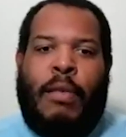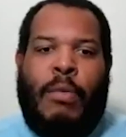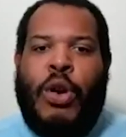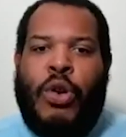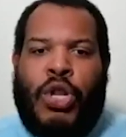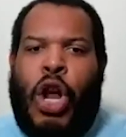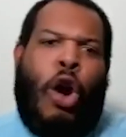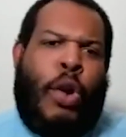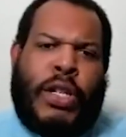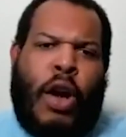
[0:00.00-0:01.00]
Mnuchin,
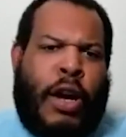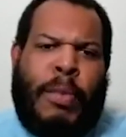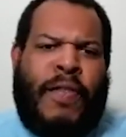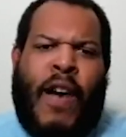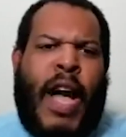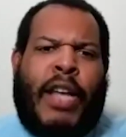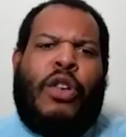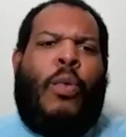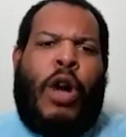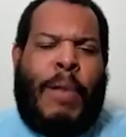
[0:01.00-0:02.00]
oh, it's all going to be fine,
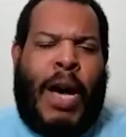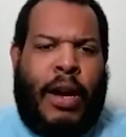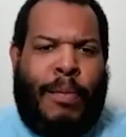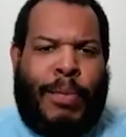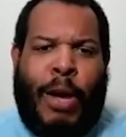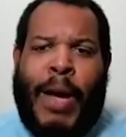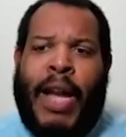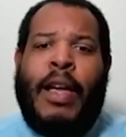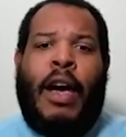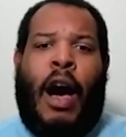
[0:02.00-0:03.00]
don't worry about
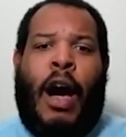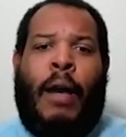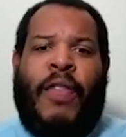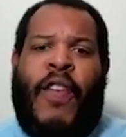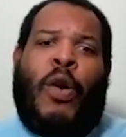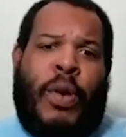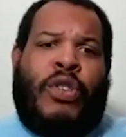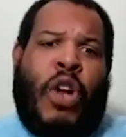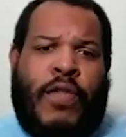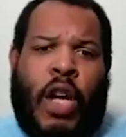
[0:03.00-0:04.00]
unemployment, the Federal
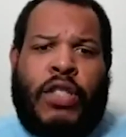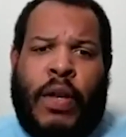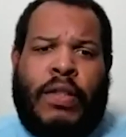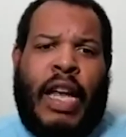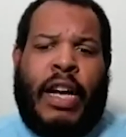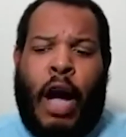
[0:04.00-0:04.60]
Reserve is also setting